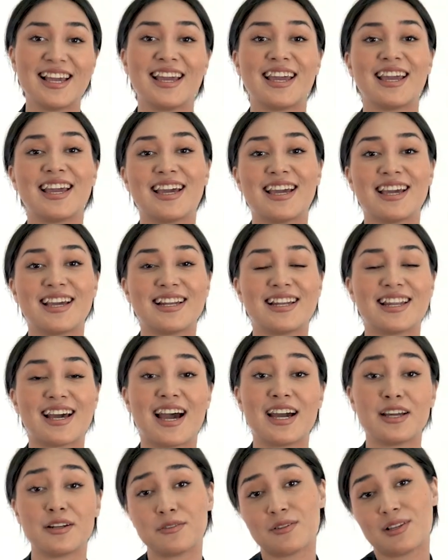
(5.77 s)
And
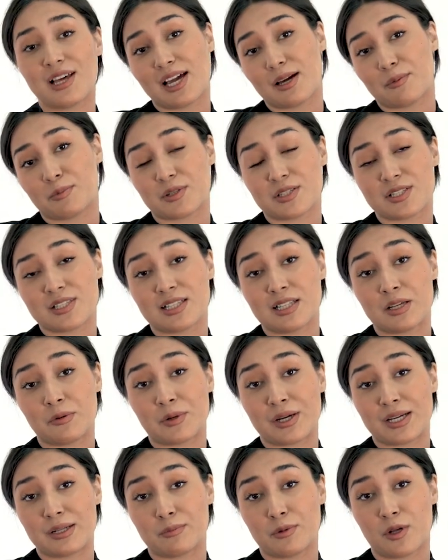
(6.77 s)
I don't like personally
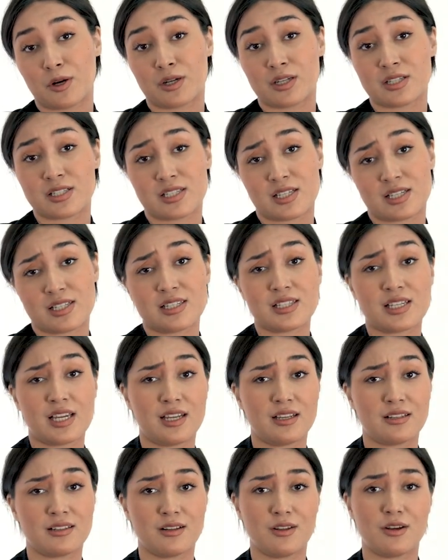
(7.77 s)
when bloggers are
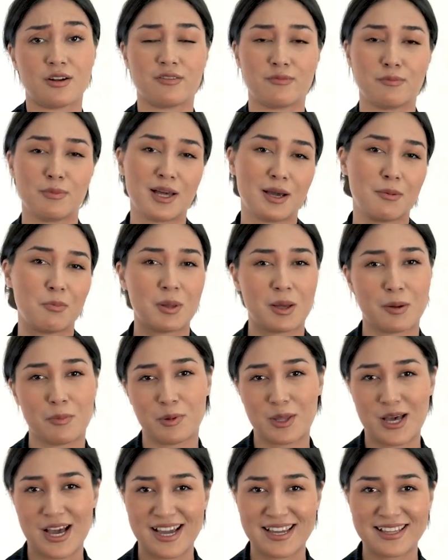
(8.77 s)
saying a lot of blah blah
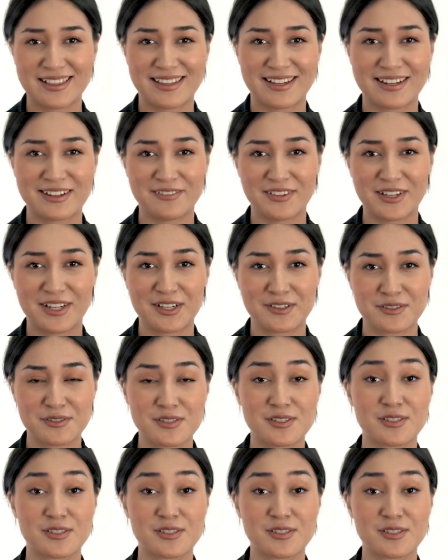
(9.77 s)
blah in their videos,